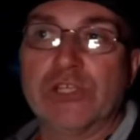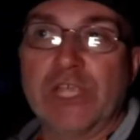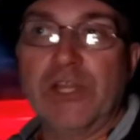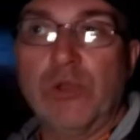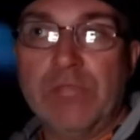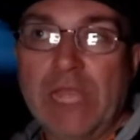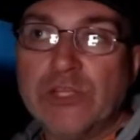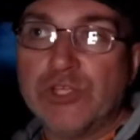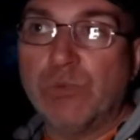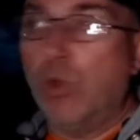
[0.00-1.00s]
because I know the
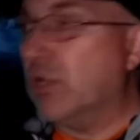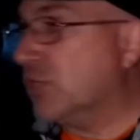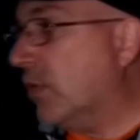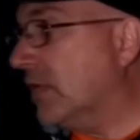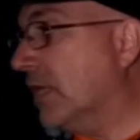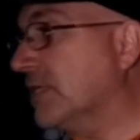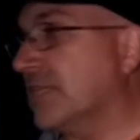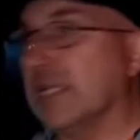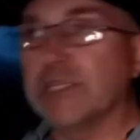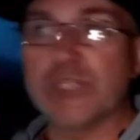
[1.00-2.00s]
engine works quite
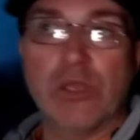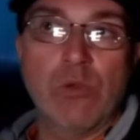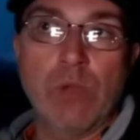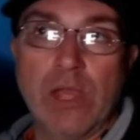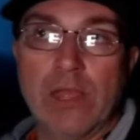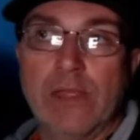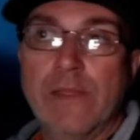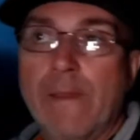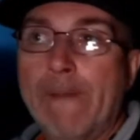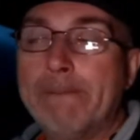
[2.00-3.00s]
nicely. So
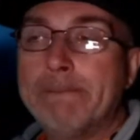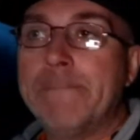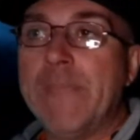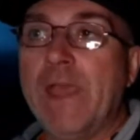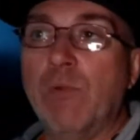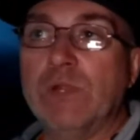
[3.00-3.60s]
yeah,